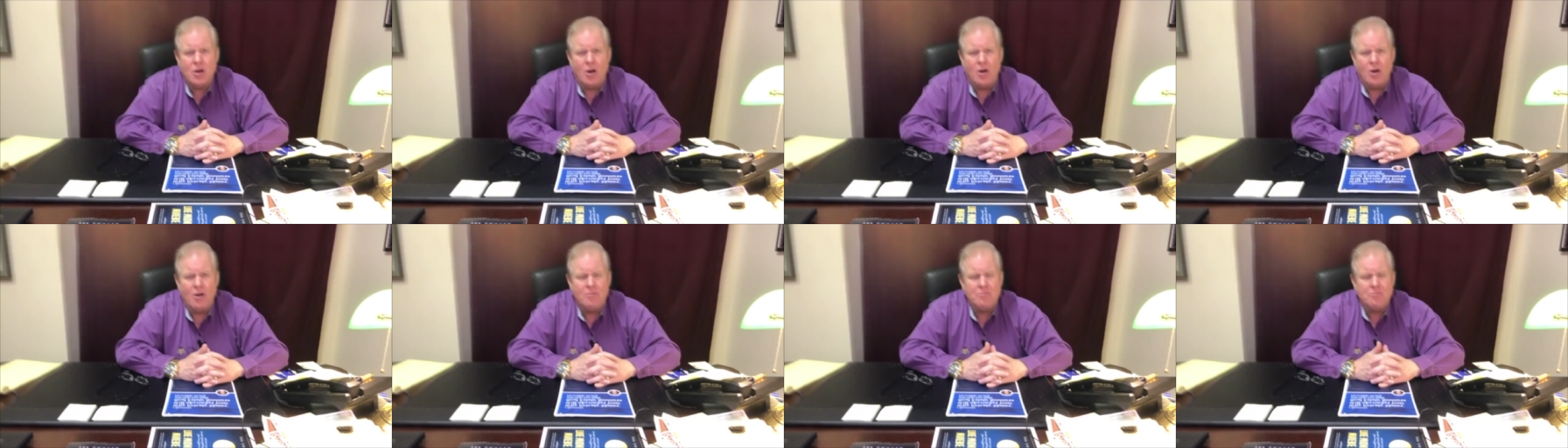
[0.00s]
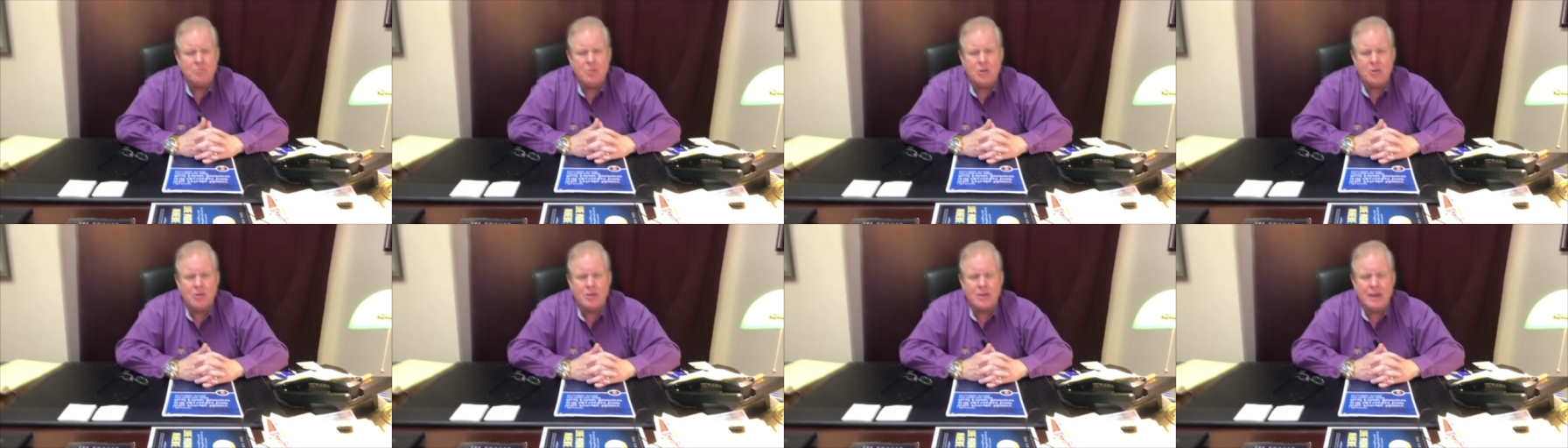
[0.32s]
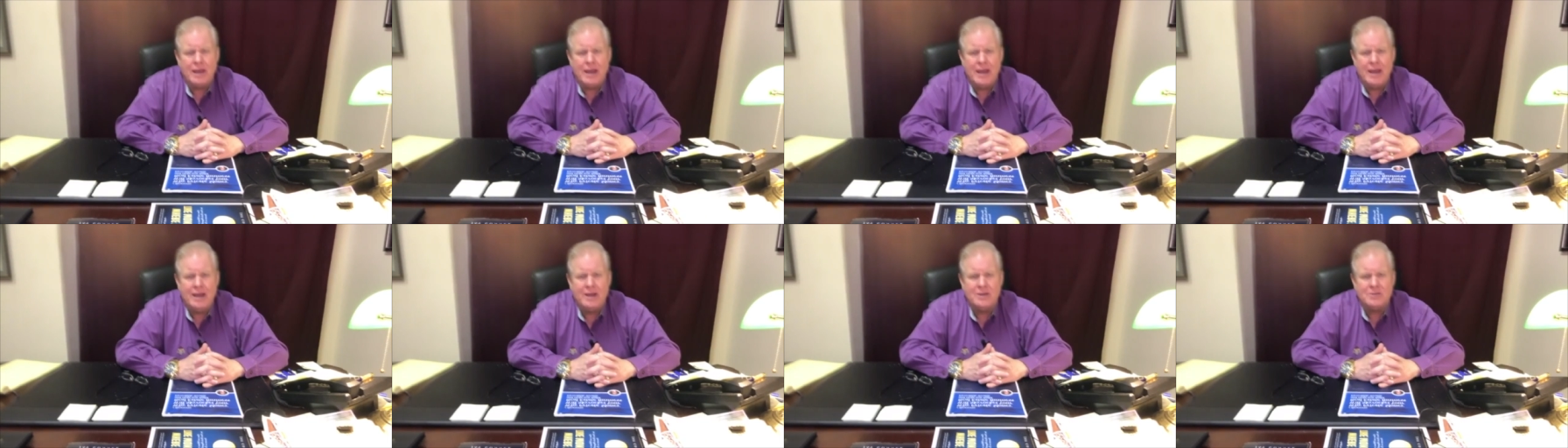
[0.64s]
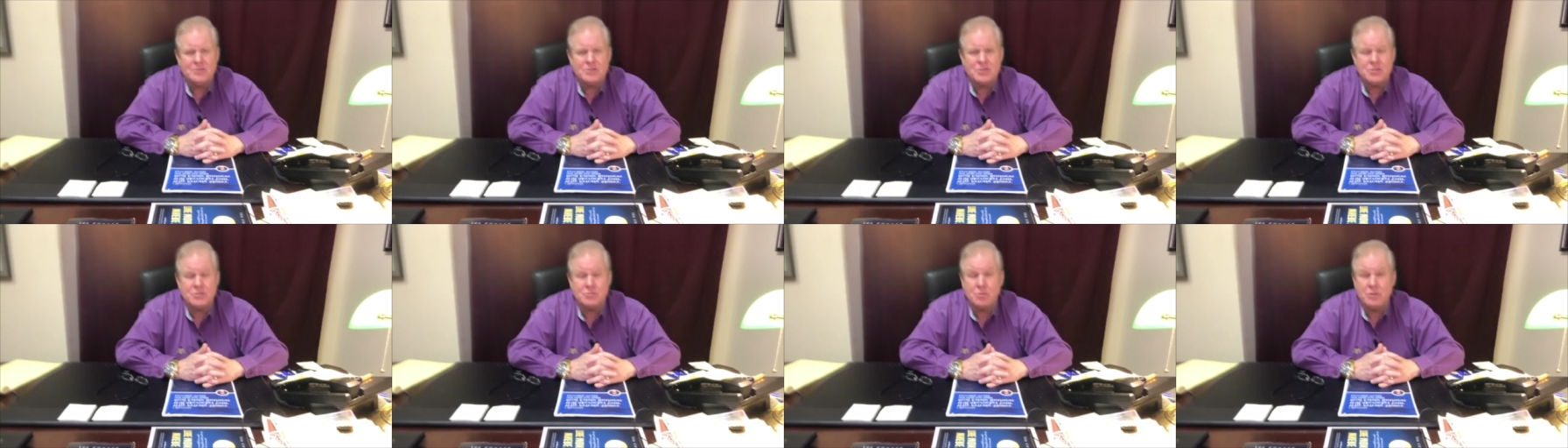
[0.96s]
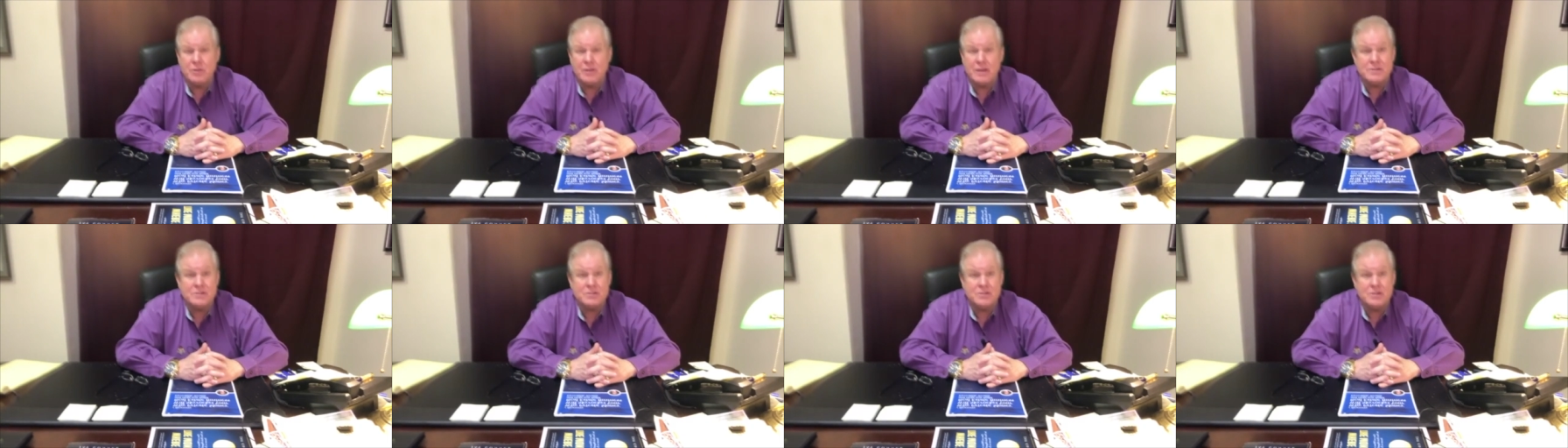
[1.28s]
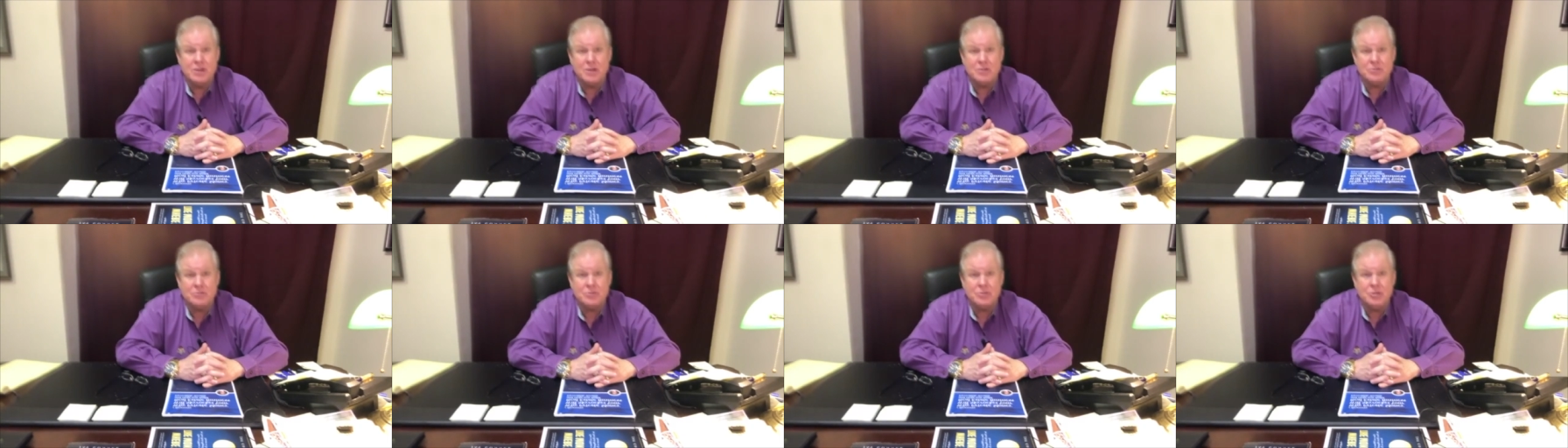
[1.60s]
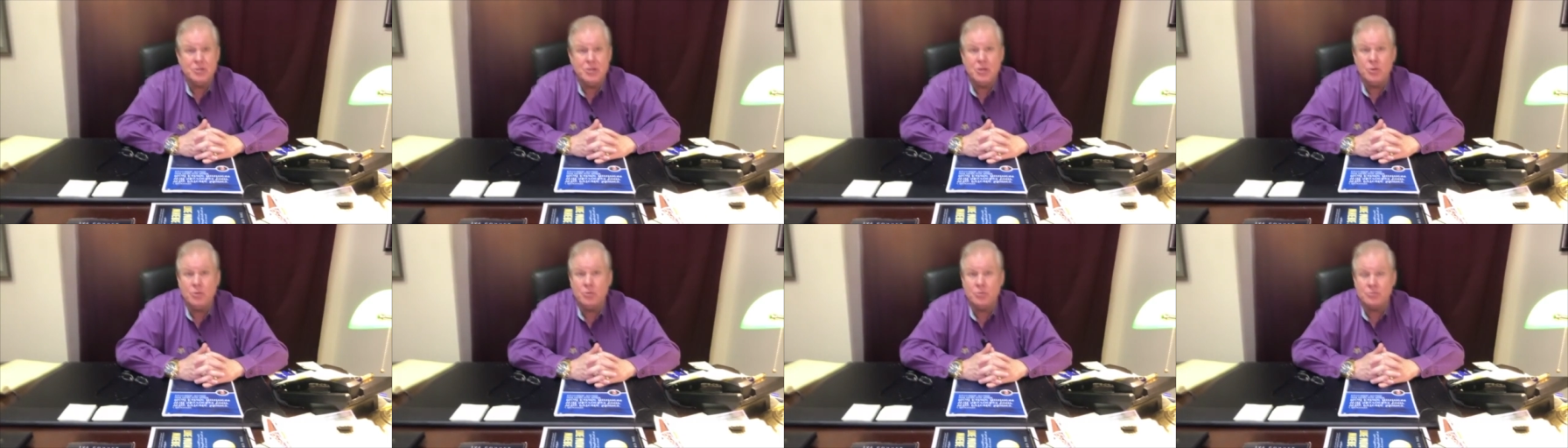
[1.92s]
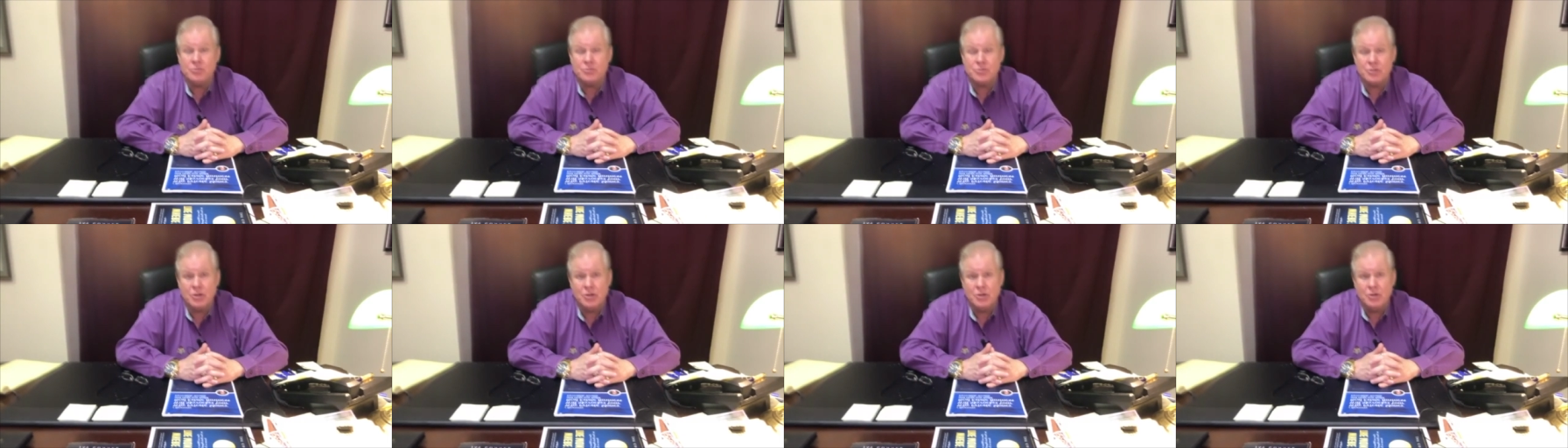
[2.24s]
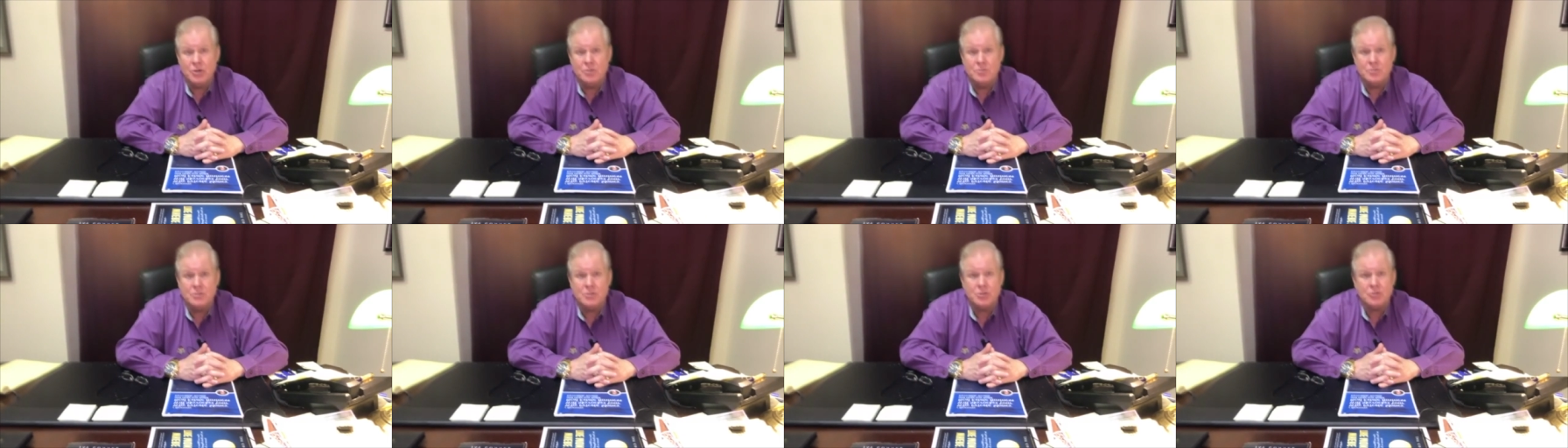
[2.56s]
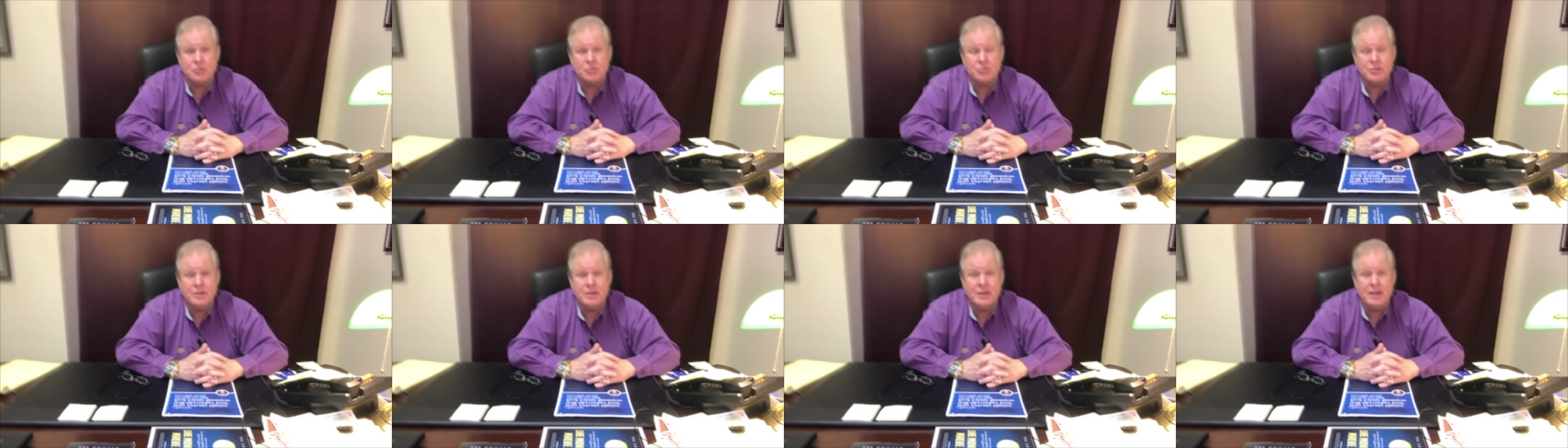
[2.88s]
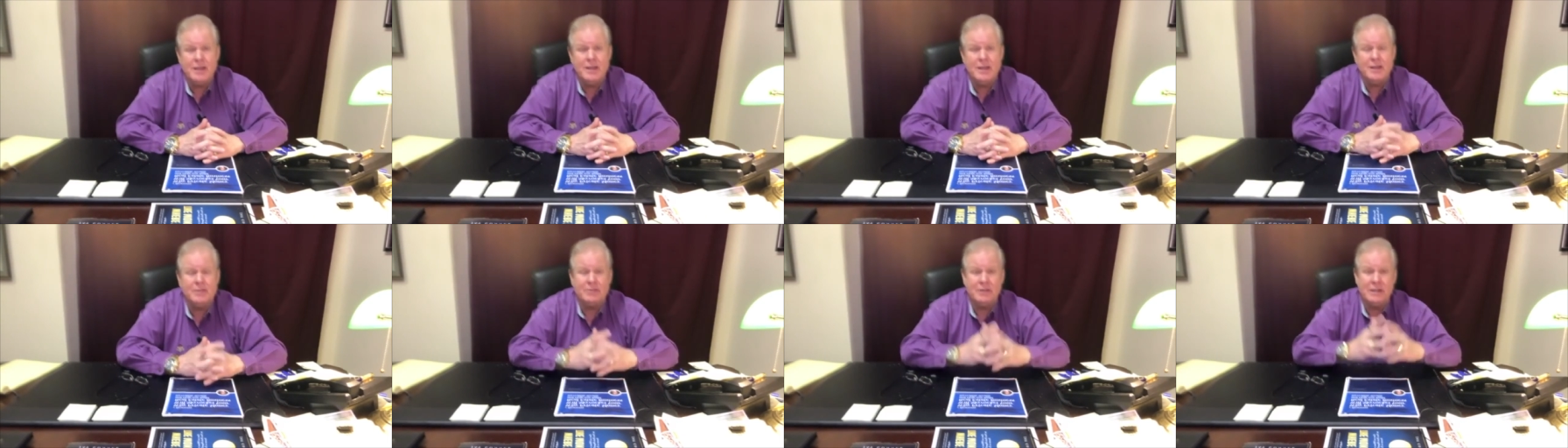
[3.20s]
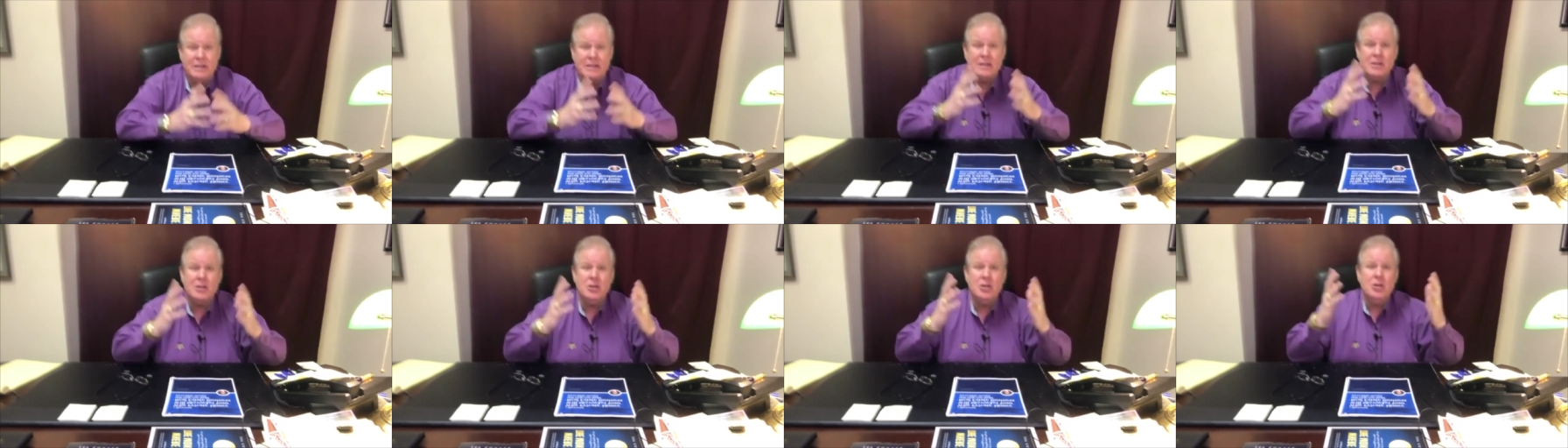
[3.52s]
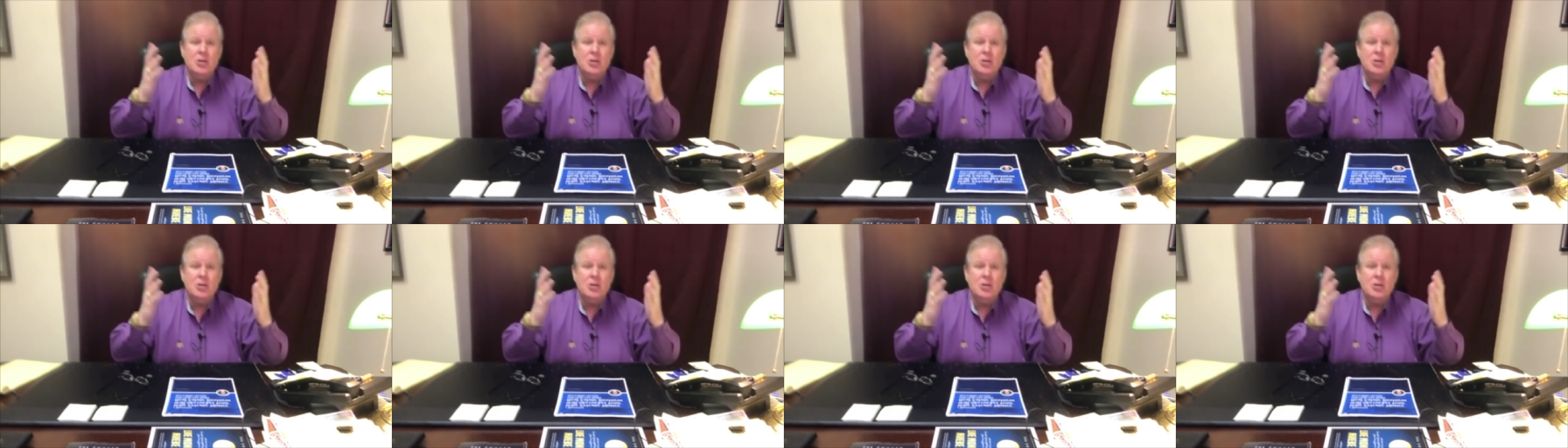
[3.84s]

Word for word: off-market houses will they sell to you on terms and creatively.